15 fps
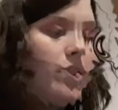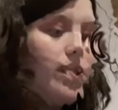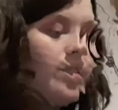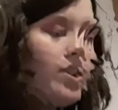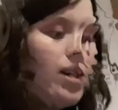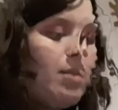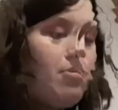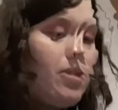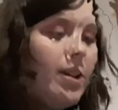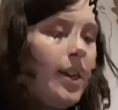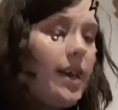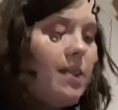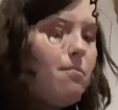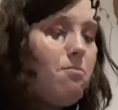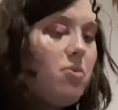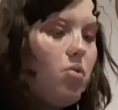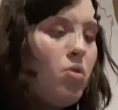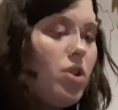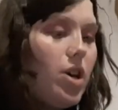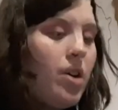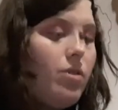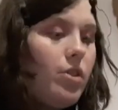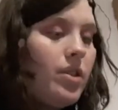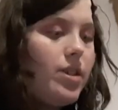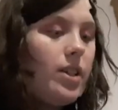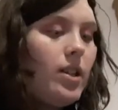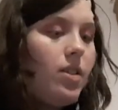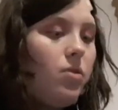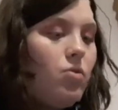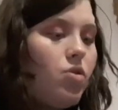Star became more known as a
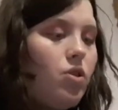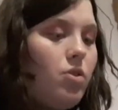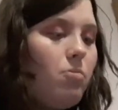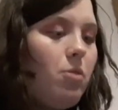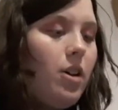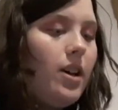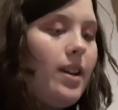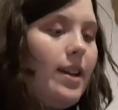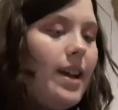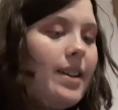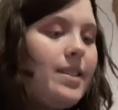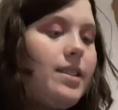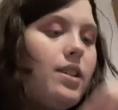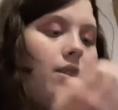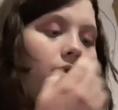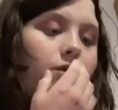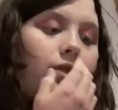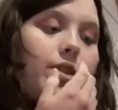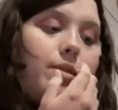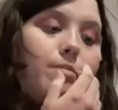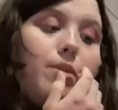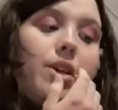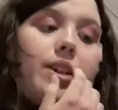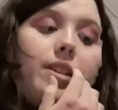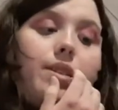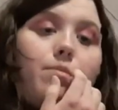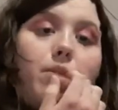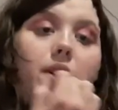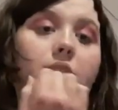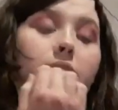YouTuber, less known for his
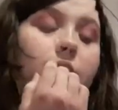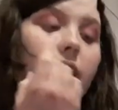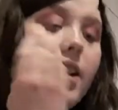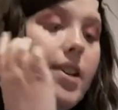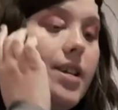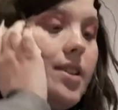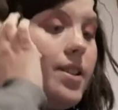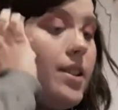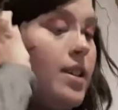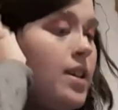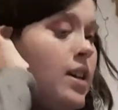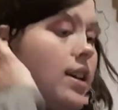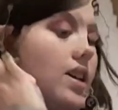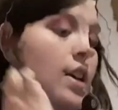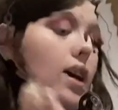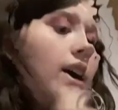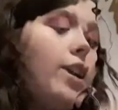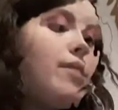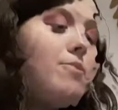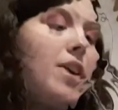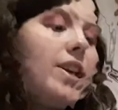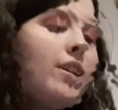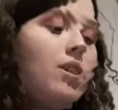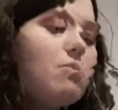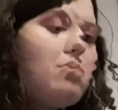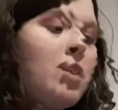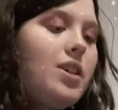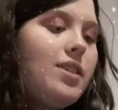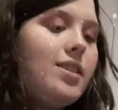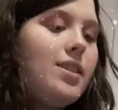MySpace days, and a makeup
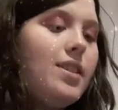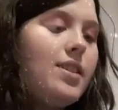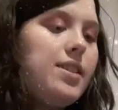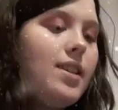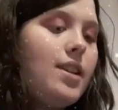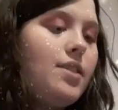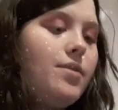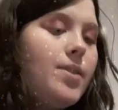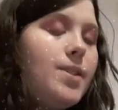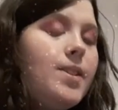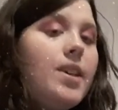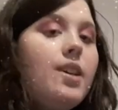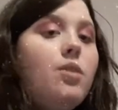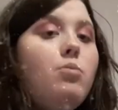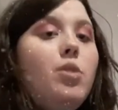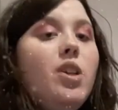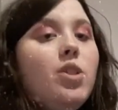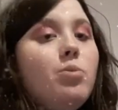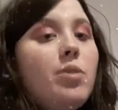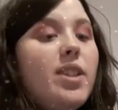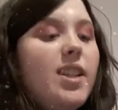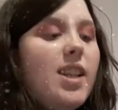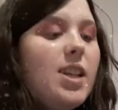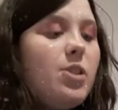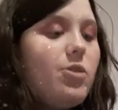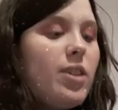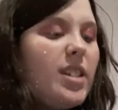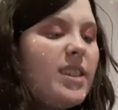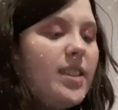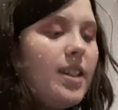person instead of a singer, which was an
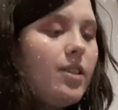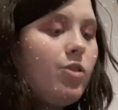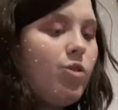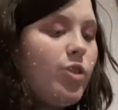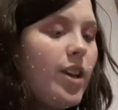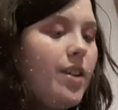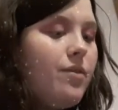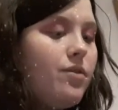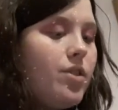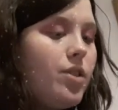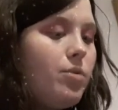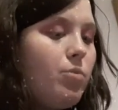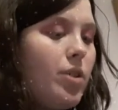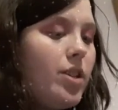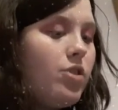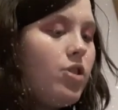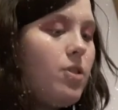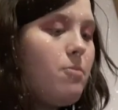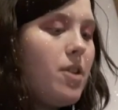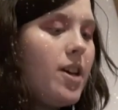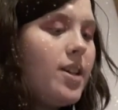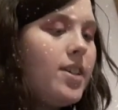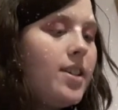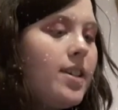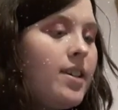interesting shift which he made.